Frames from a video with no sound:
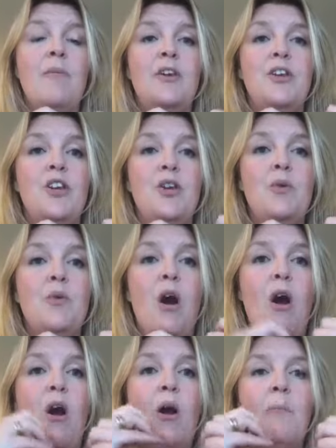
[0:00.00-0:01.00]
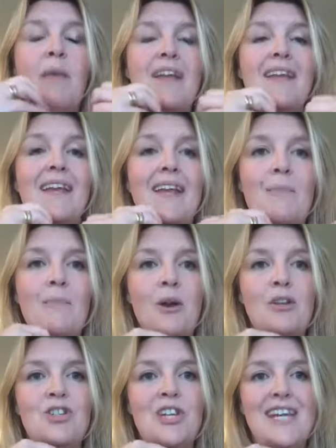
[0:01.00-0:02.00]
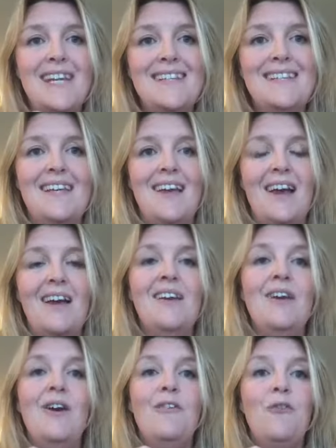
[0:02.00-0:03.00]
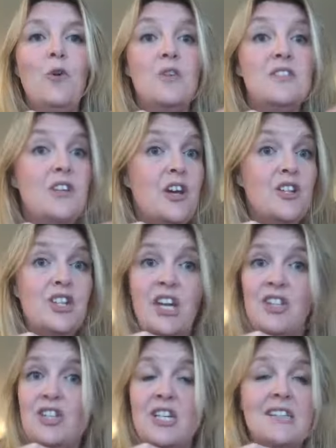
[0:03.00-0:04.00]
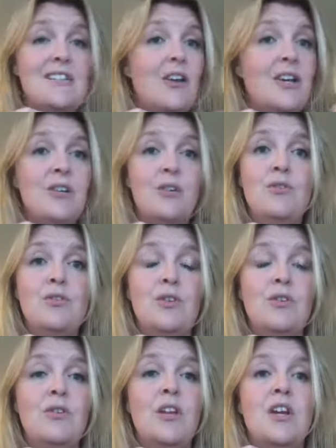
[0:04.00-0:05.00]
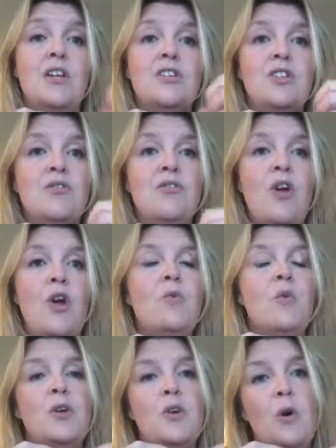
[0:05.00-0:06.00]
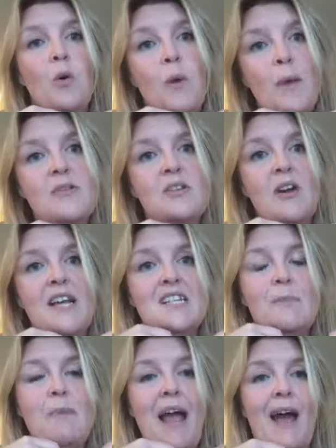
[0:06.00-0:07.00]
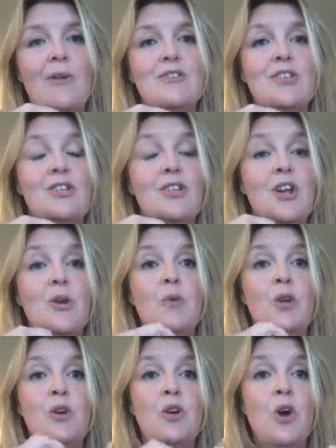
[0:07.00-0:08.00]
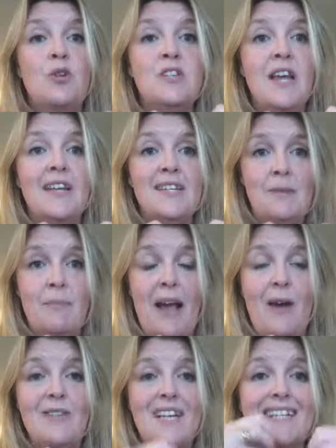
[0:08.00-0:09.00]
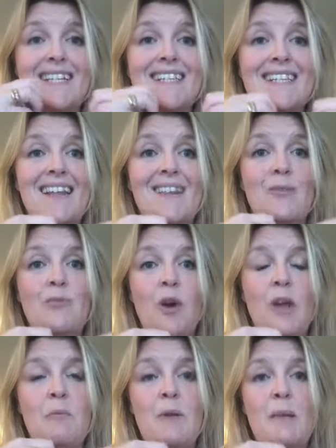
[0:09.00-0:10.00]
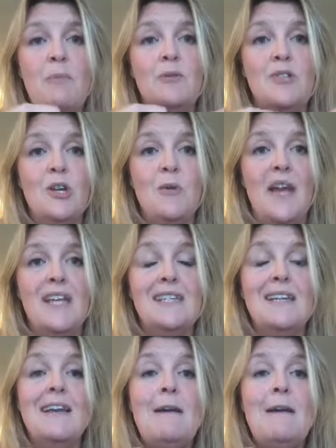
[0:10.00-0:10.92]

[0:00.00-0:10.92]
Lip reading: you are making it much easier for search engines like Google to know what your website is about, to know what your content is about, and to send the right people to it.